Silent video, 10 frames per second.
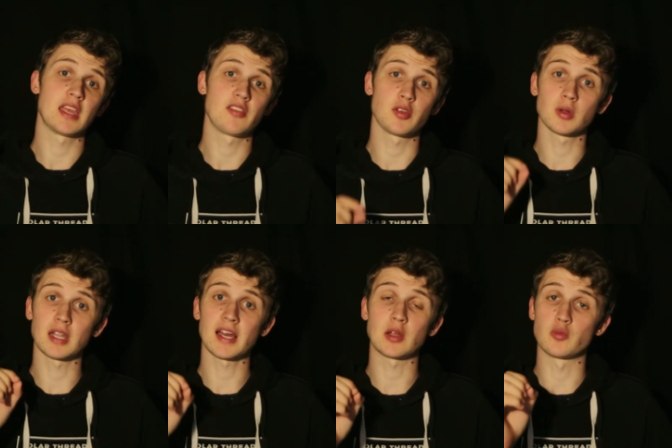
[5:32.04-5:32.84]
if your
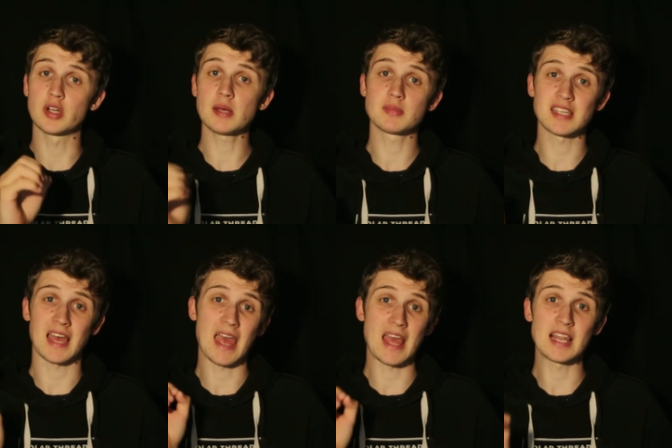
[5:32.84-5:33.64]
lining rips
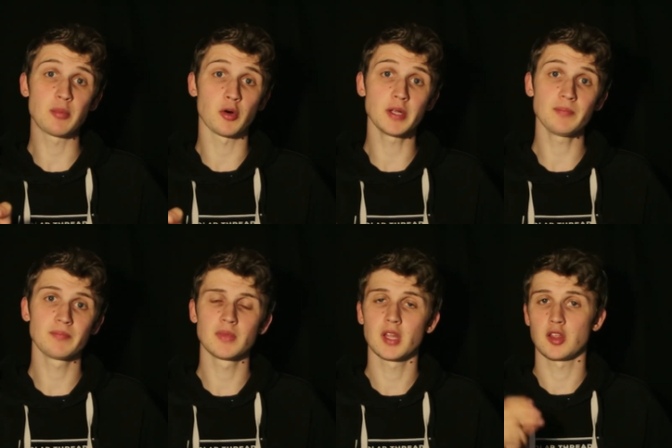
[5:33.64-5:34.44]
at any point,
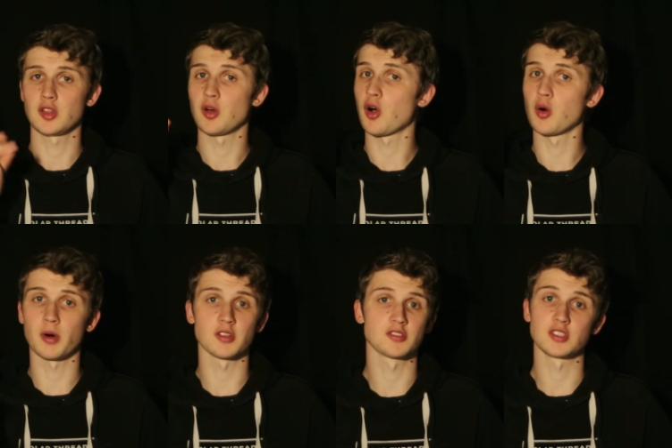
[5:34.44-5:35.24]
your whole
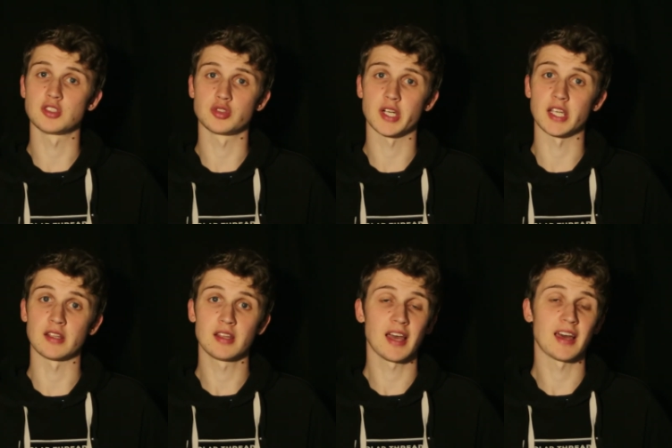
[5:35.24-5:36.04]
pond's going to drain,
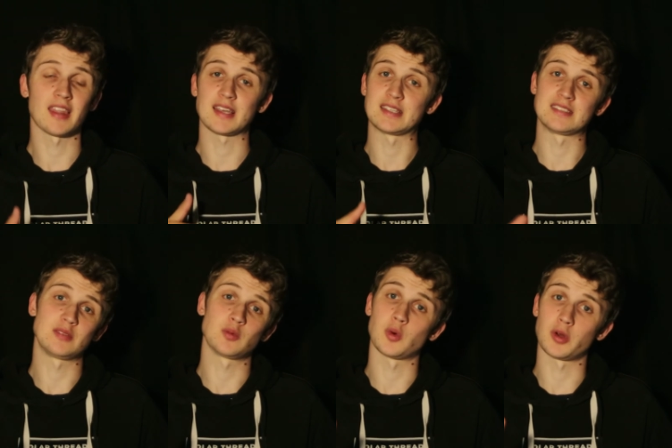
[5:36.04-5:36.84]
and that isn't
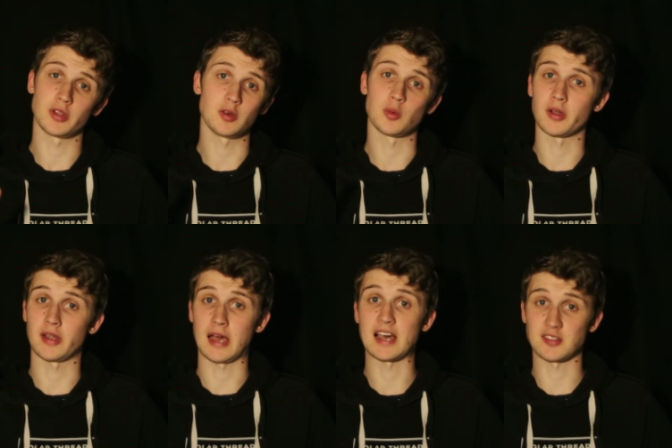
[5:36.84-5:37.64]
what you want
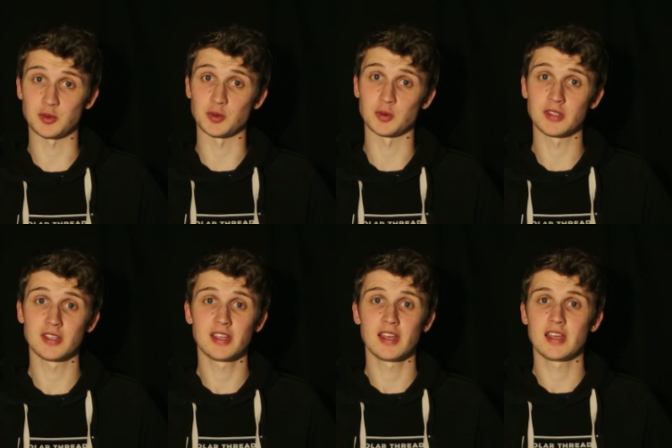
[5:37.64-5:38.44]
at all.
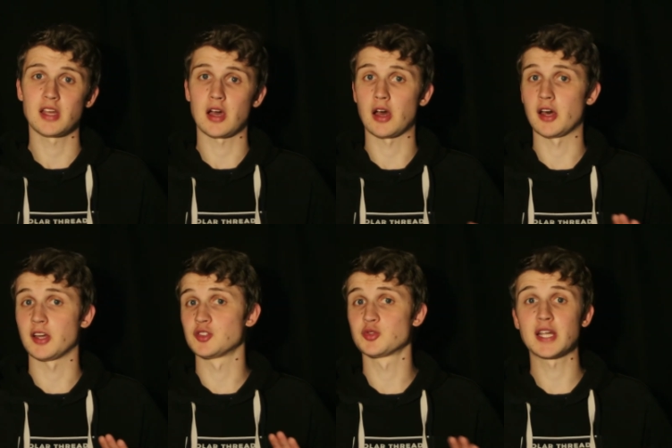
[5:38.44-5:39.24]

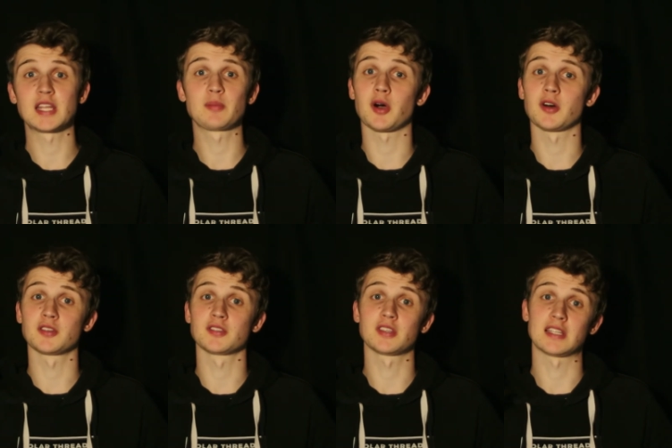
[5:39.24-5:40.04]
A draining
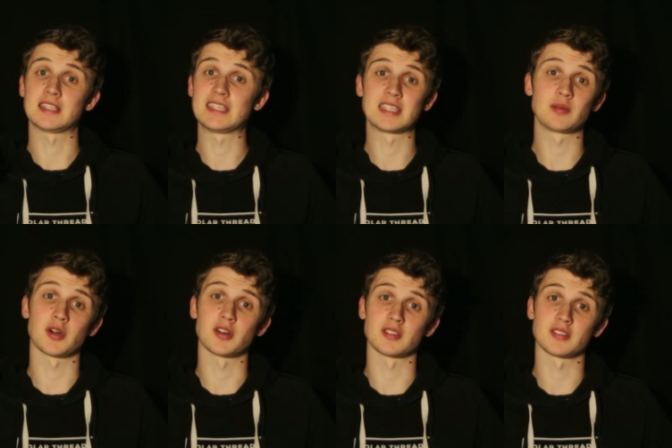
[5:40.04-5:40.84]
pond, a leaking
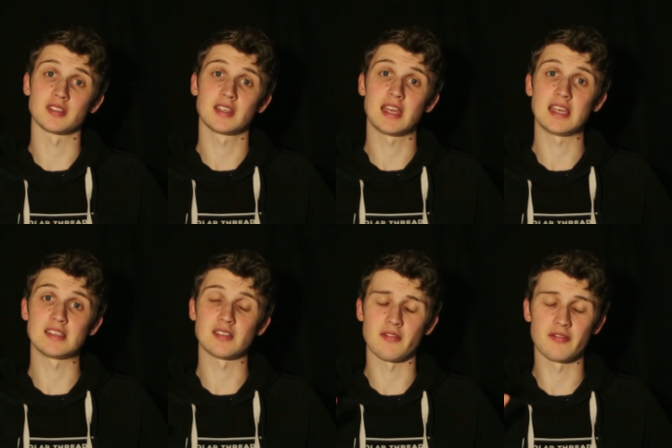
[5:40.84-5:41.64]
pond,
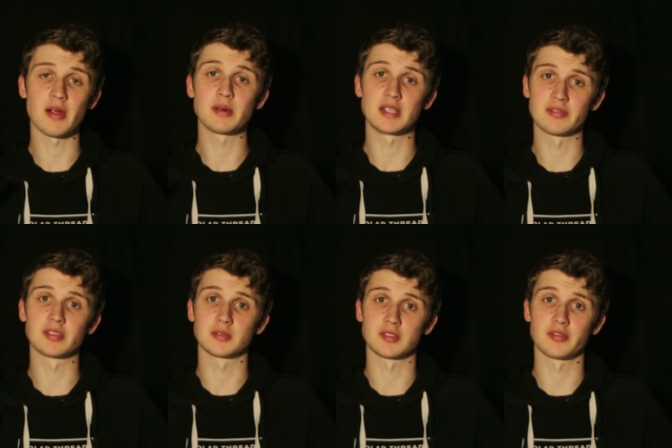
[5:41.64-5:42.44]
is very
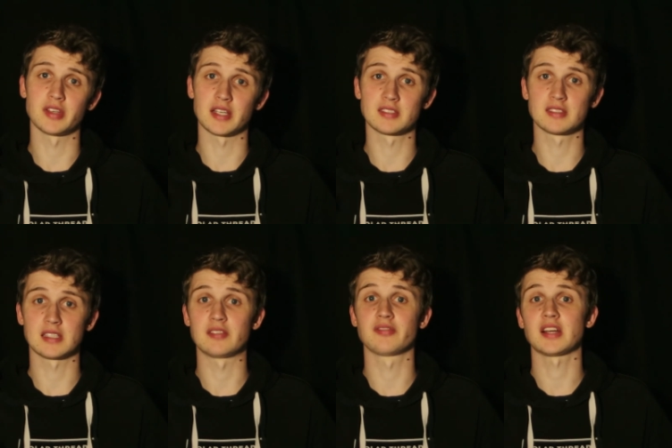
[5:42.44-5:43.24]
difficult to fix.
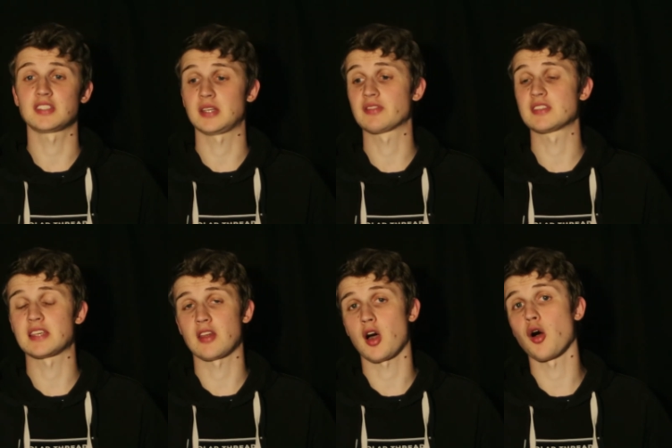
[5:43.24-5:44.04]
And in fact, you have to
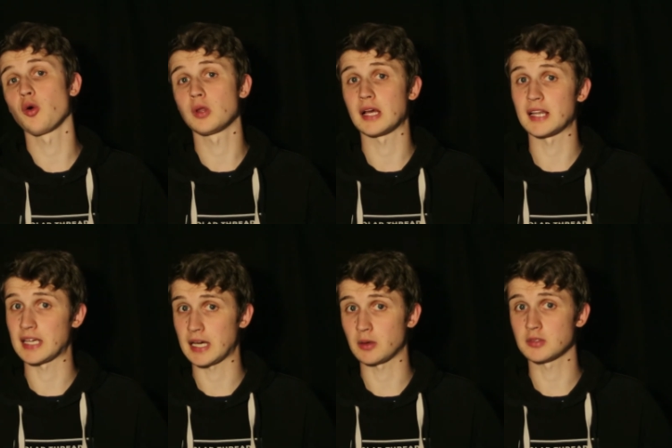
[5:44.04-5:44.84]
take the whole
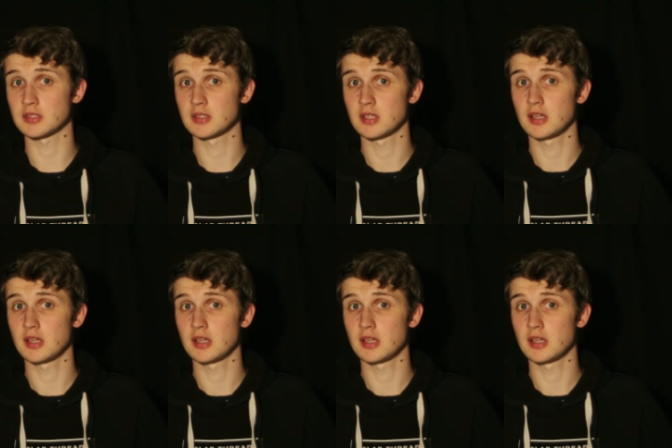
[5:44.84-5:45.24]
lining out